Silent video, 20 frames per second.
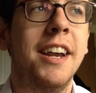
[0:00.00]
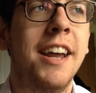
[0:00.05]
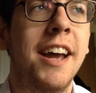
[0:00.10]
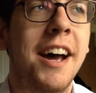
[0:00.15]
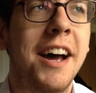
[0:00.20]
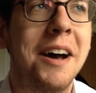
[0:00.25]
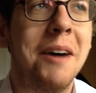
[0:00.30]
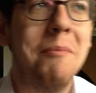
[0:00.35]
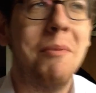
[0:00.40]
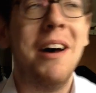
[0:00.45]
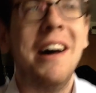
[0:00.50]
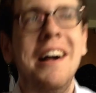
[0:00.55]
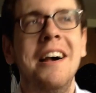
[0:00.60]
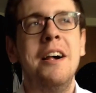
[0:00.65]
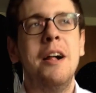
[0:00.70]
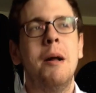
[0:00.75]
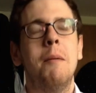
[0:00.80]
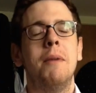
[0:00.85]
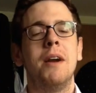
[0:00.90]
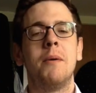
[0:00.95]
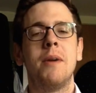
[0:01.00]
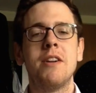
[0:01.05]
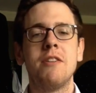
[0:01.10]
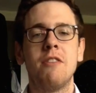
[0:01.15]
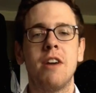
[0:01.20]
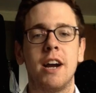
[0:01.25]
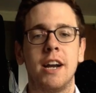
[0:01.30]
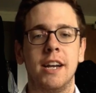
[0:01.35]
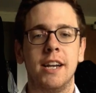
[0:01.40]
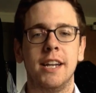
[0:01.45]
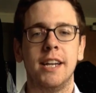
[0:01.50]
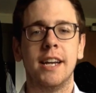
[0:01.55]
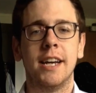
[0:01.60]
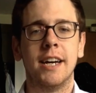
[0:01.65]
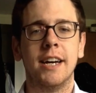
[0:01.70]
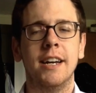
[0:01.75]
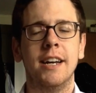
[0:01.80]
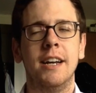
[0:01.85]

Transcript: But it went alright, yeah.